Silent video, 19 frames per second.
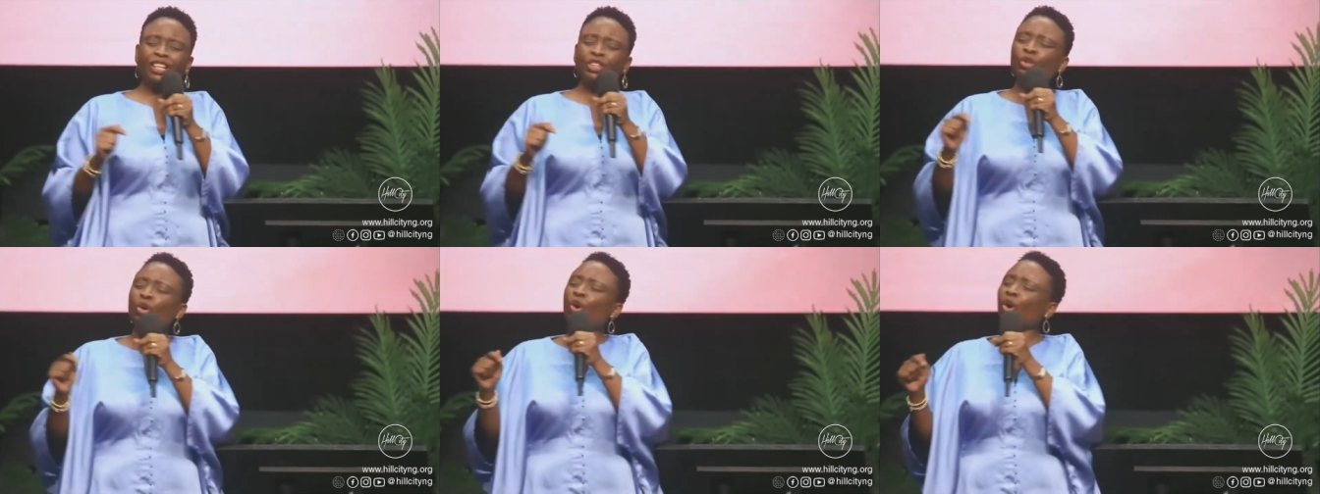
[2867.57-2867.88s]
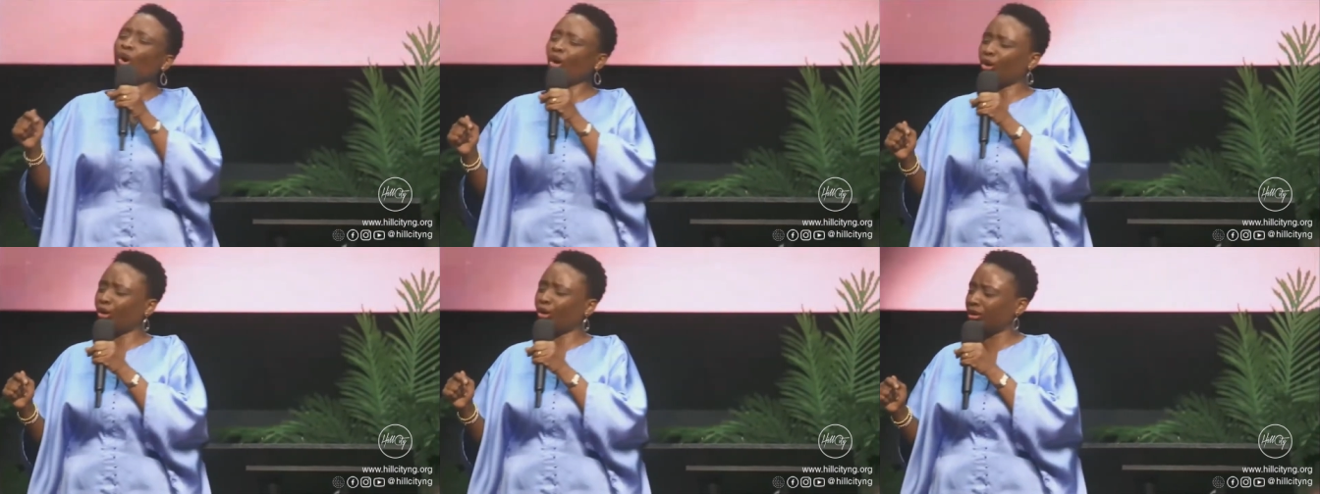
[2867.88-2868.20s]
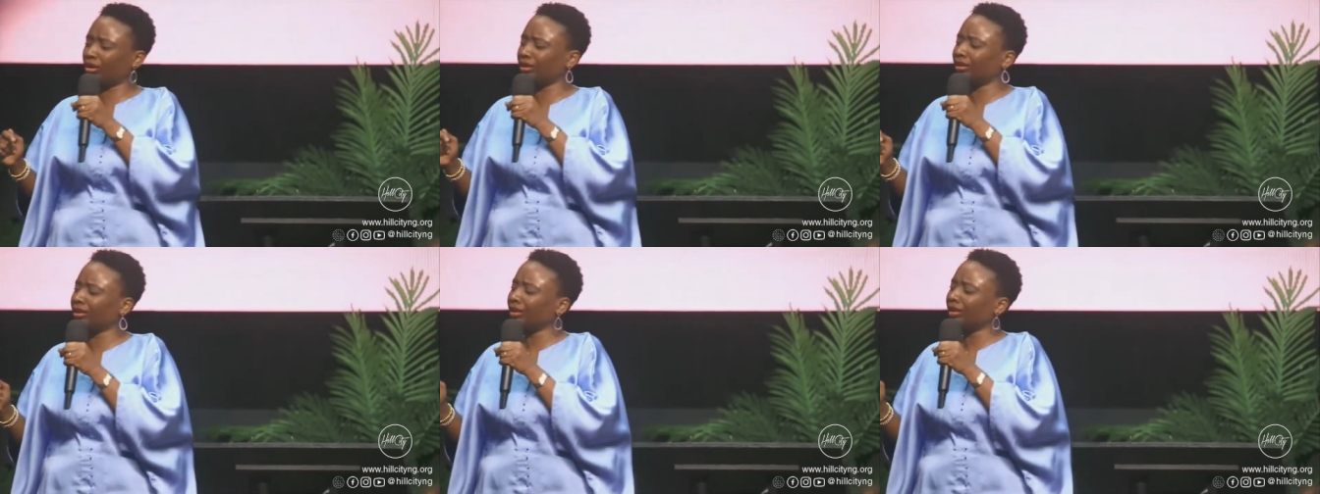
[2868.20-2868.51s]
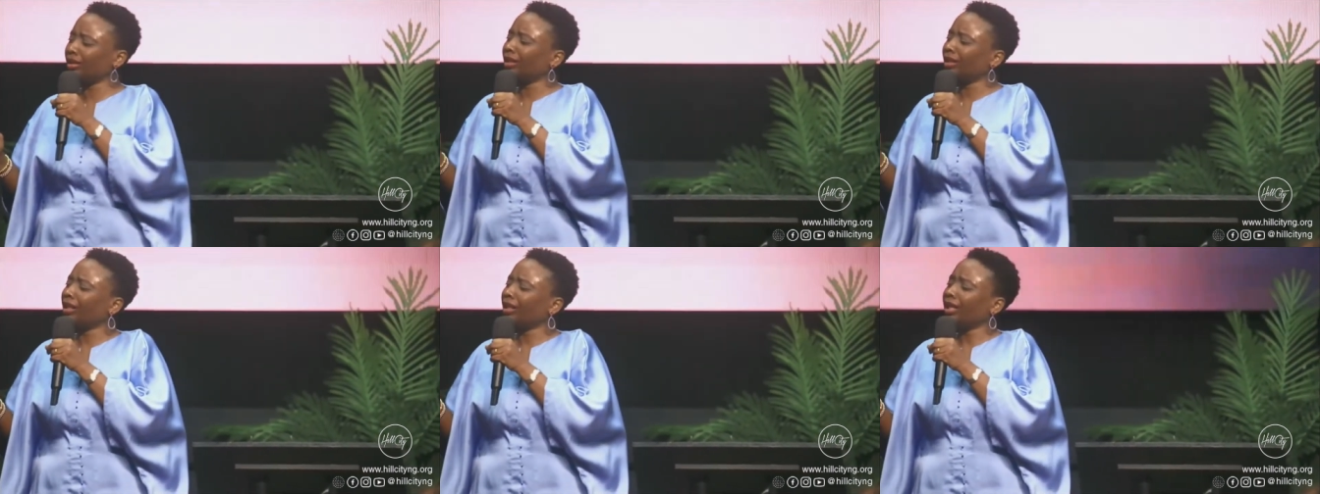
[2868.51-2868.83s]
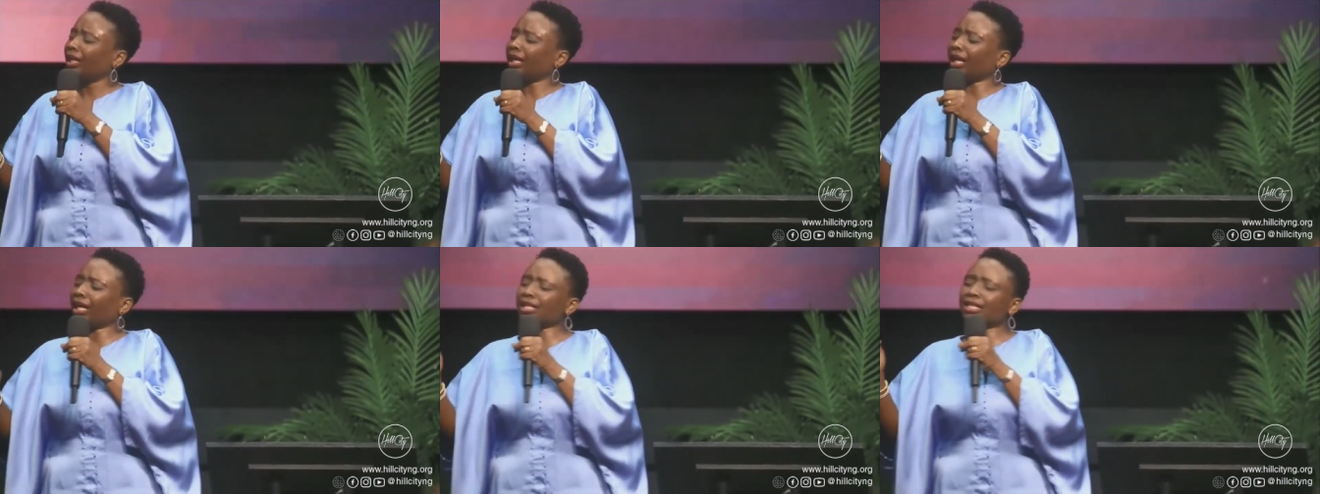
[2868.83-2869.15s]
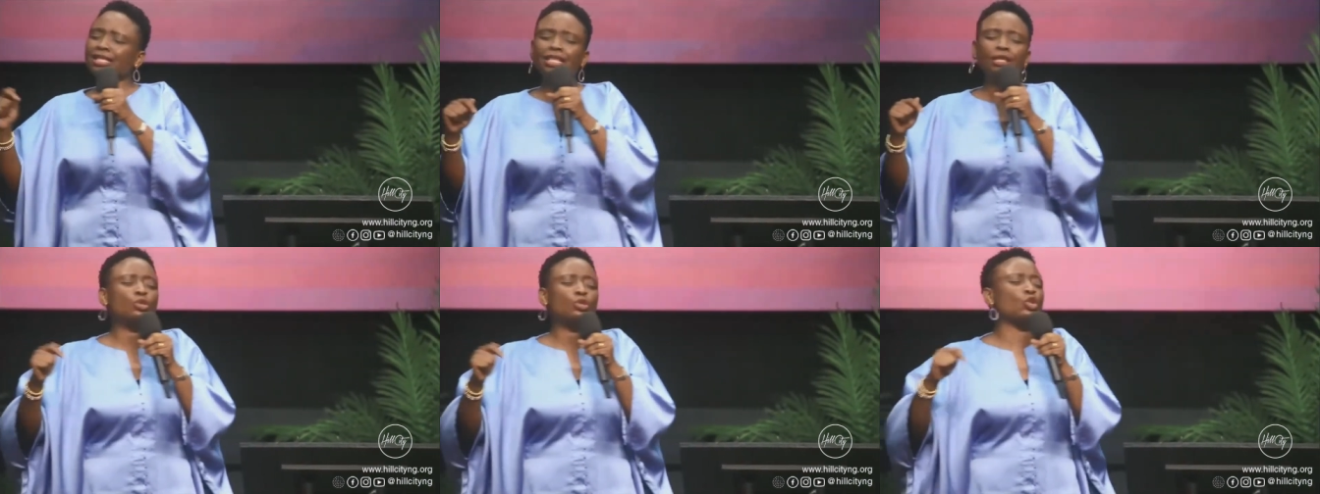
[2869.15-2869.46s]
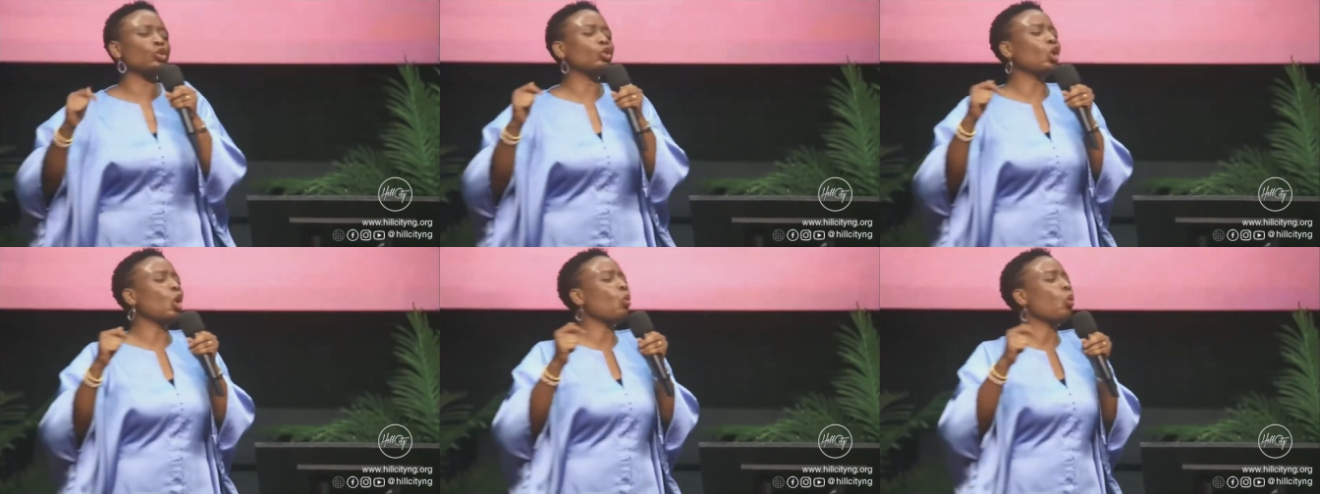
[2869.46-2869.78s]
I know it seems you